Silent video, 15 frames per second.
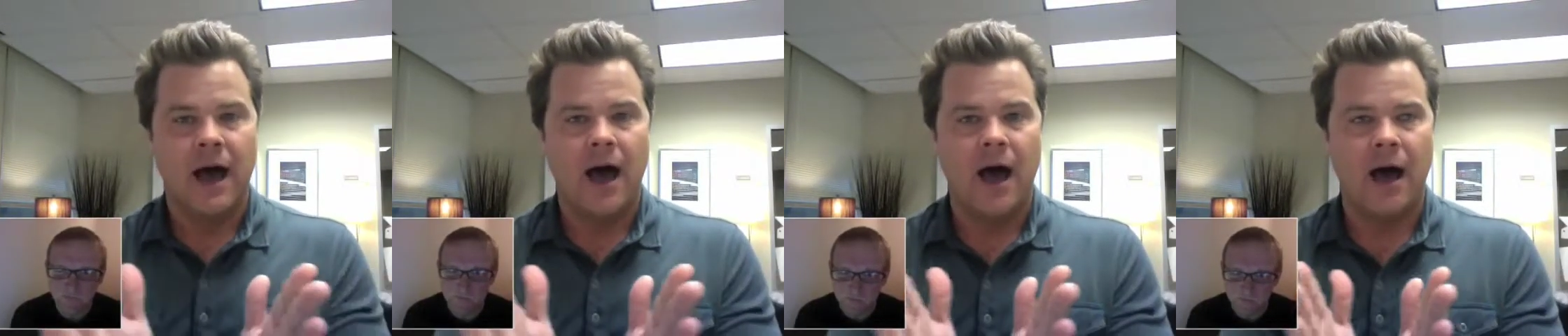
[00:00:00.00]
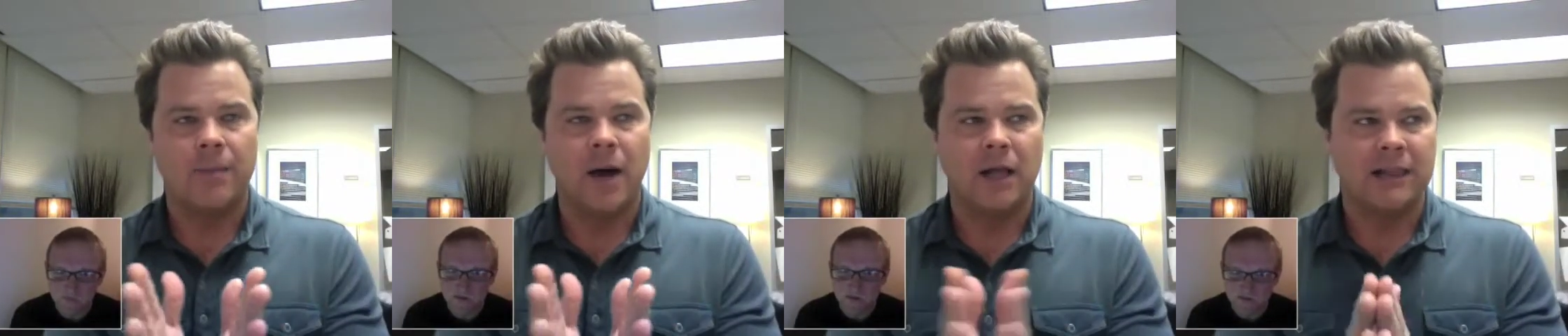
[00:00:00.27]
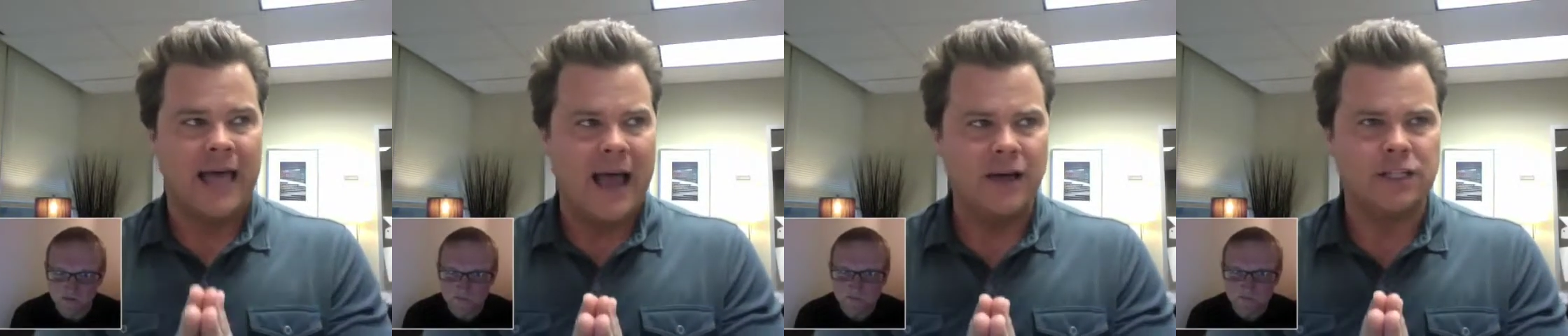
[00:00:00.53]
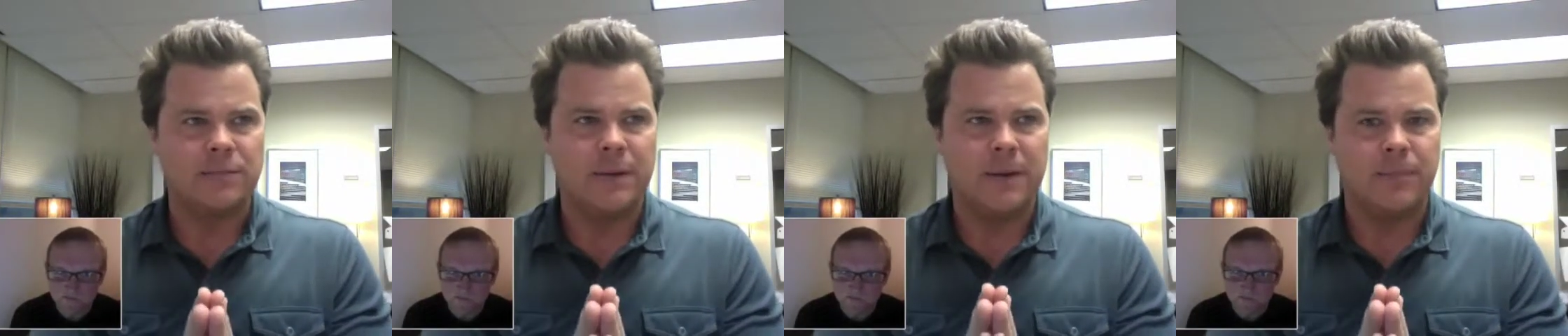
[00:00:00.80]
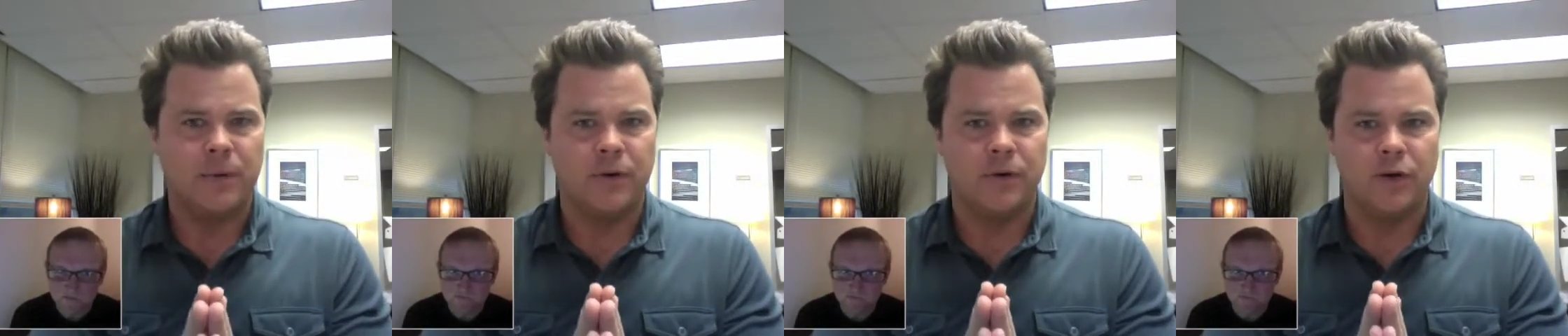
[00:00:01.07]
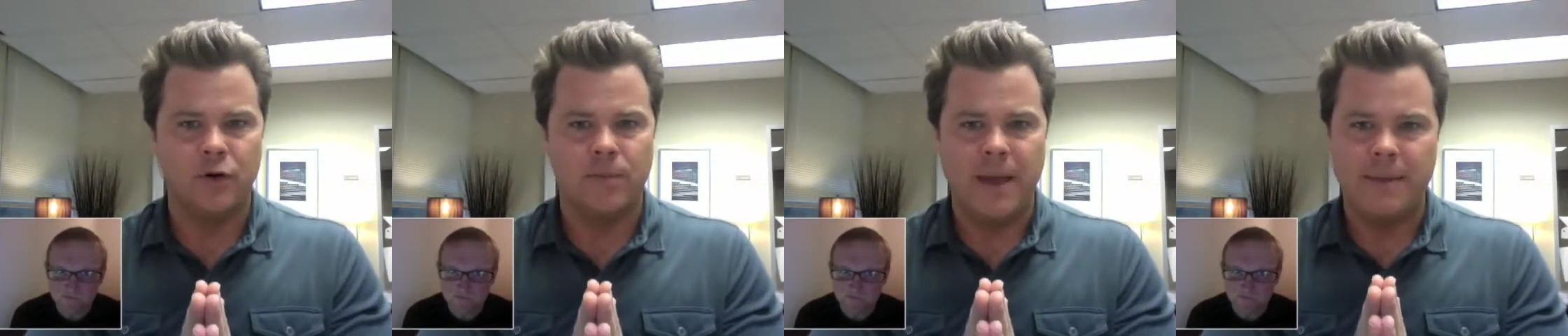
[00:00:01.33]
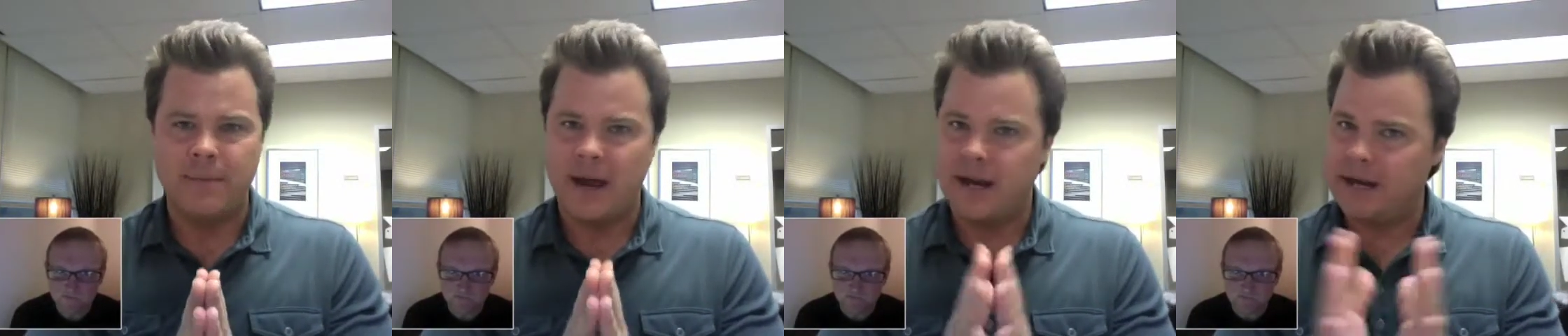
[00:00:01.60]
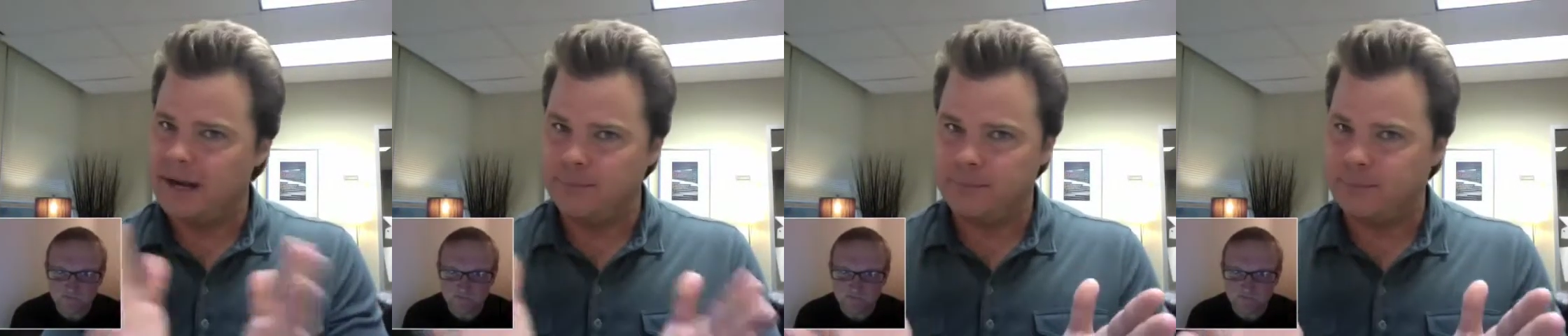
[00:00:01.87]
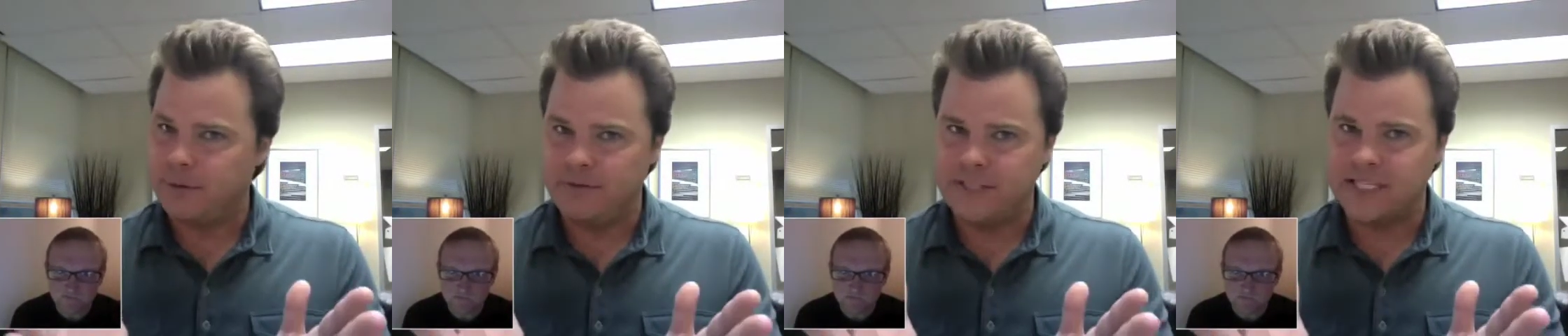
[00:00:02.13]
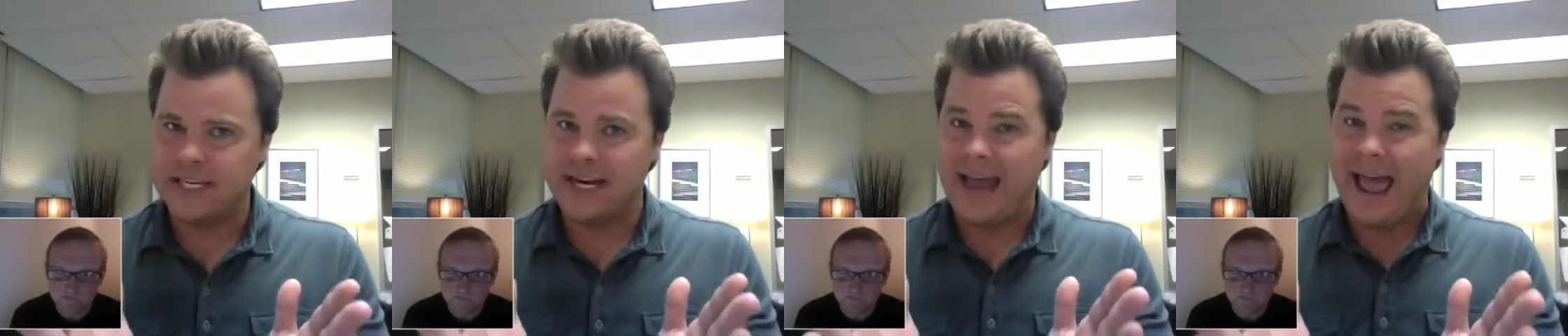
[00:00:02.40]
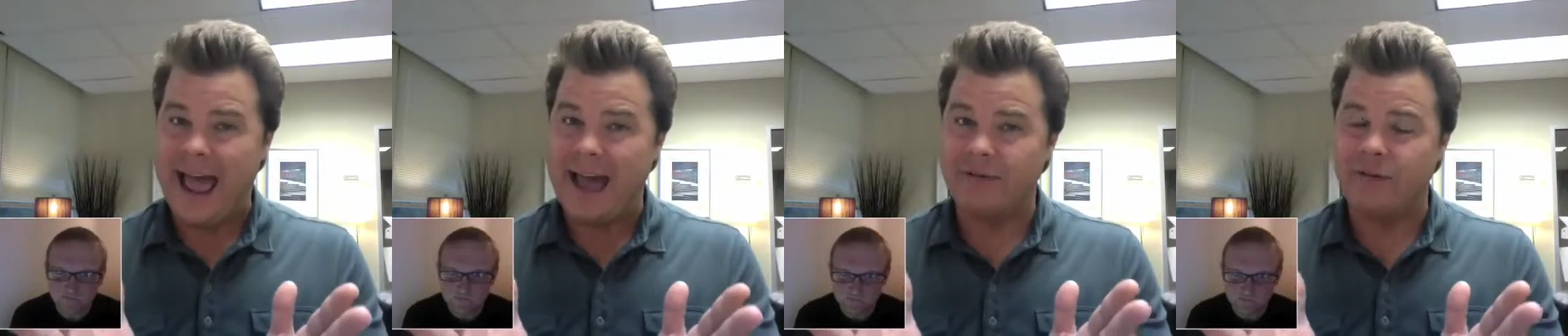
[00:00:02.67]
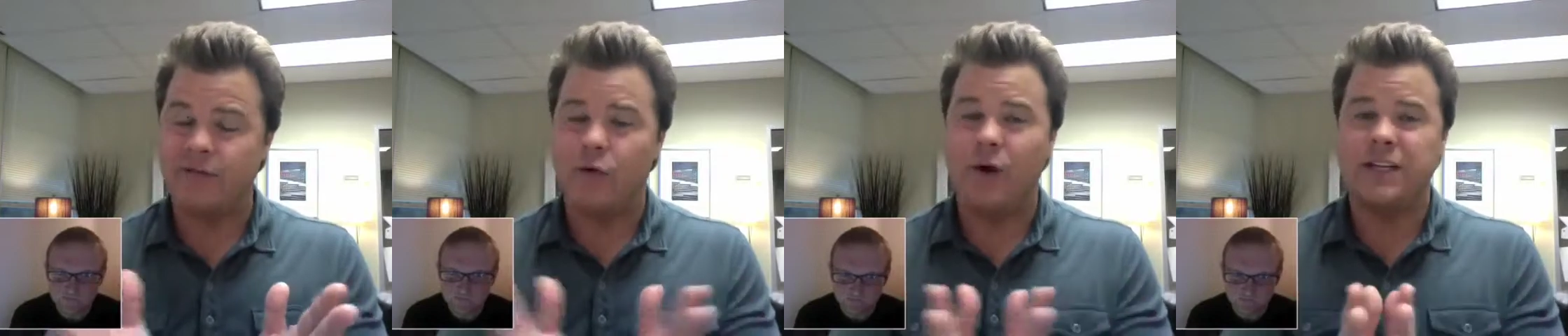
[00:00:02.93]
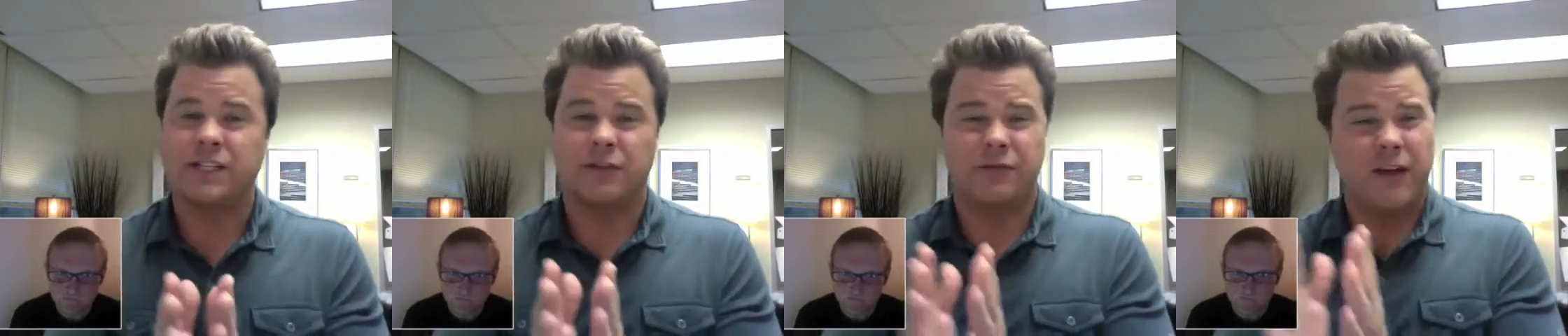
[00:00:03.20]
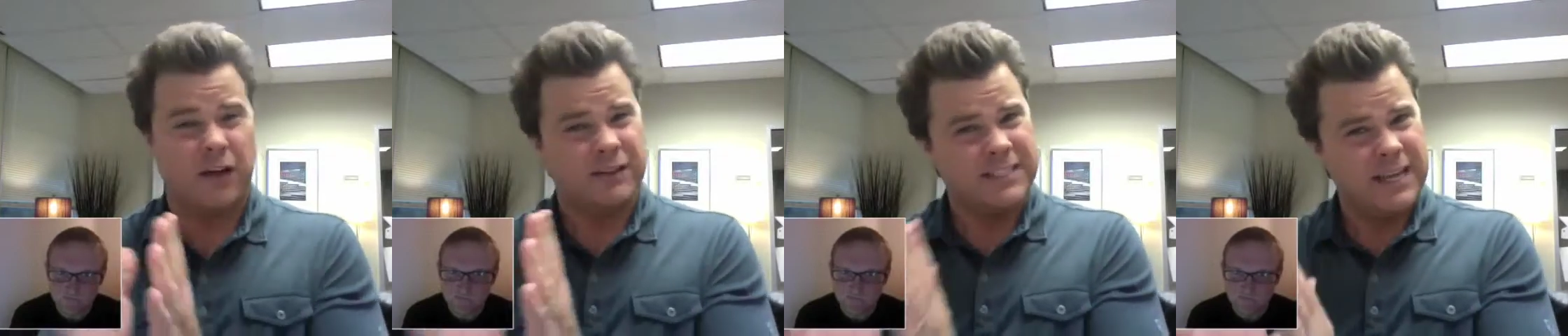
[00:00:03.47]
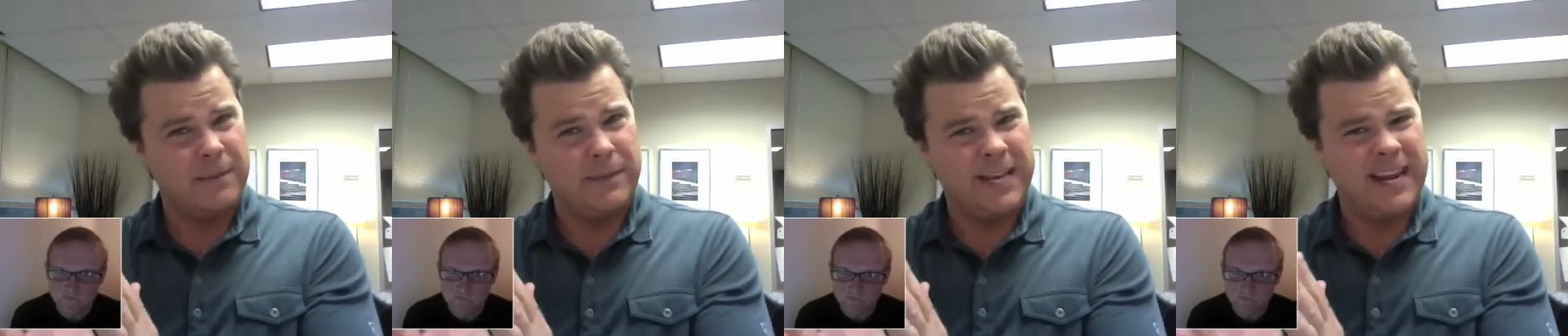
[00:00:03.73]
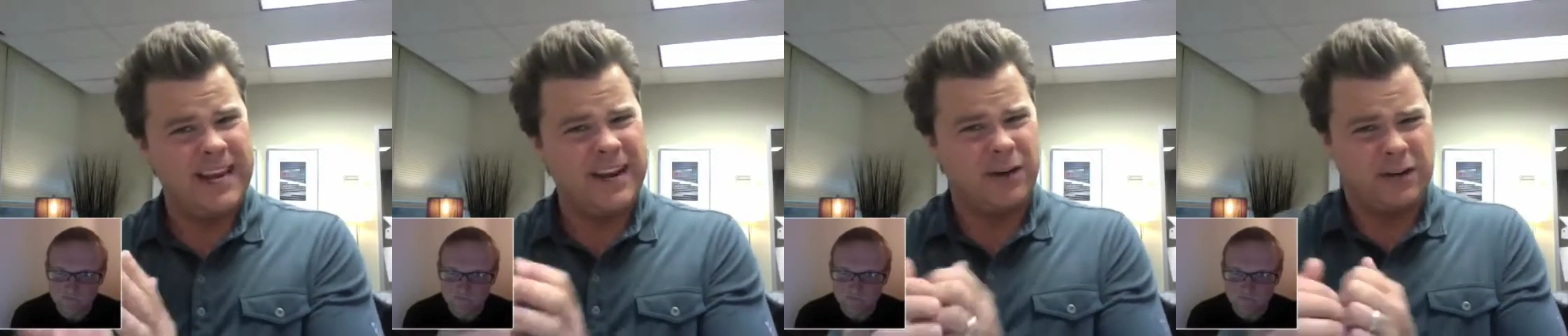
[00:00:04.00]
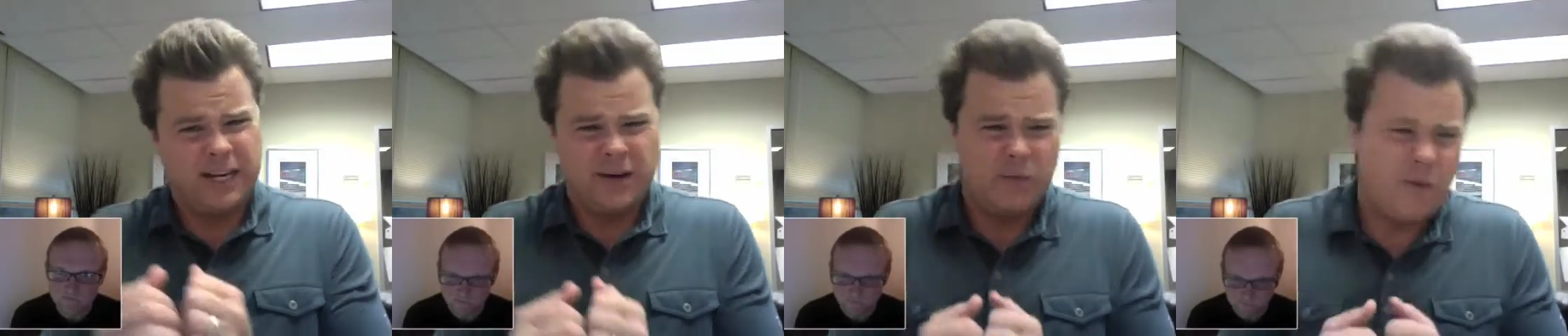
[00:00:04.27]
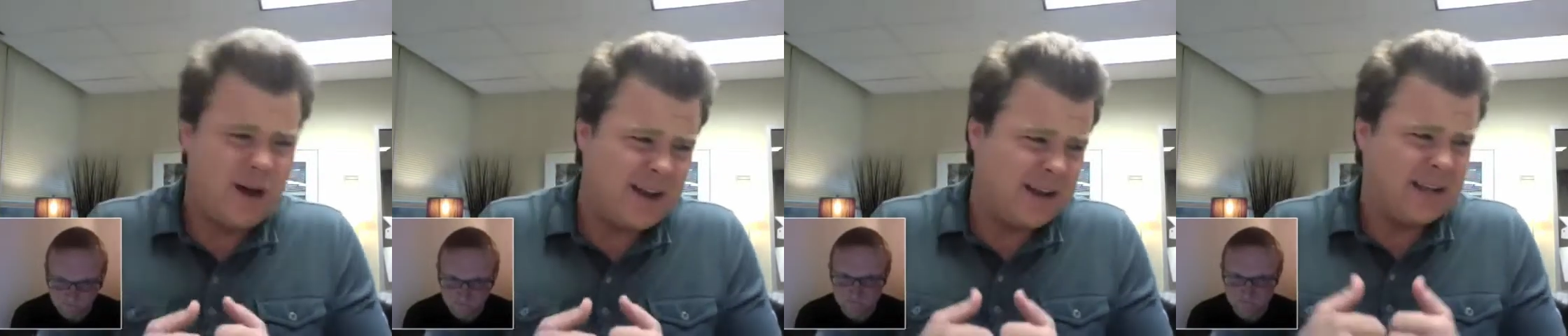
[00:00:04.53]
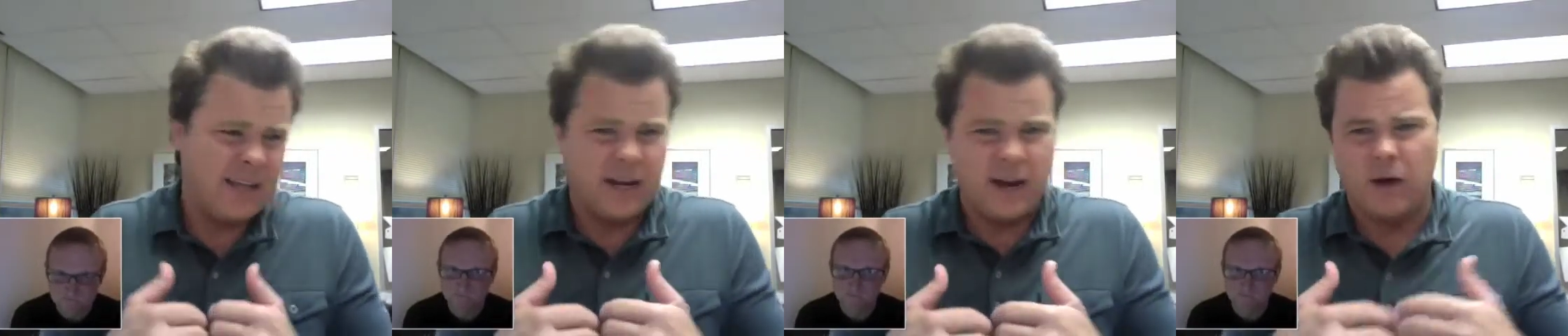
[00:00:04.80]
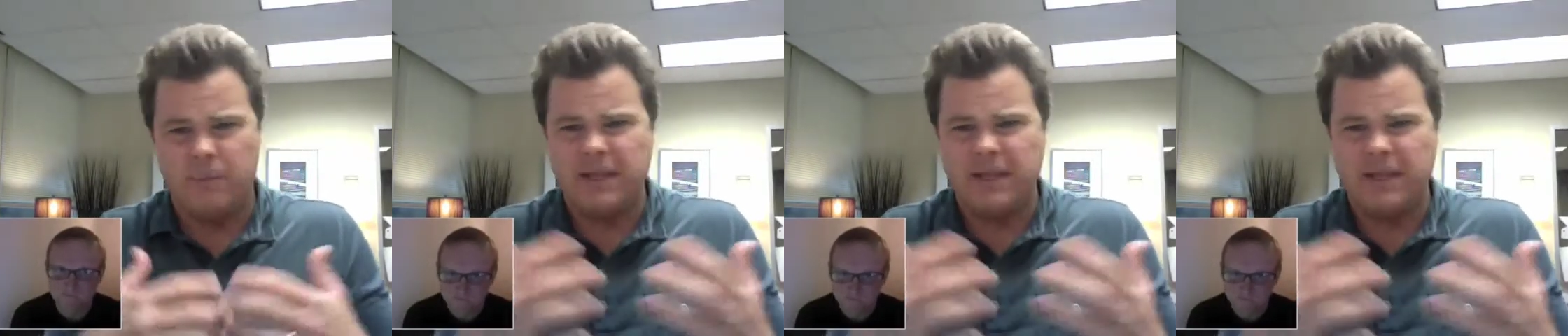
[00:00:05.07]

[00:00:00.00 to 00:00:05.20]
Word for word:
Speaker 1: allows people who maybe previously didn't have a voice or felt intimidated or didn't want to,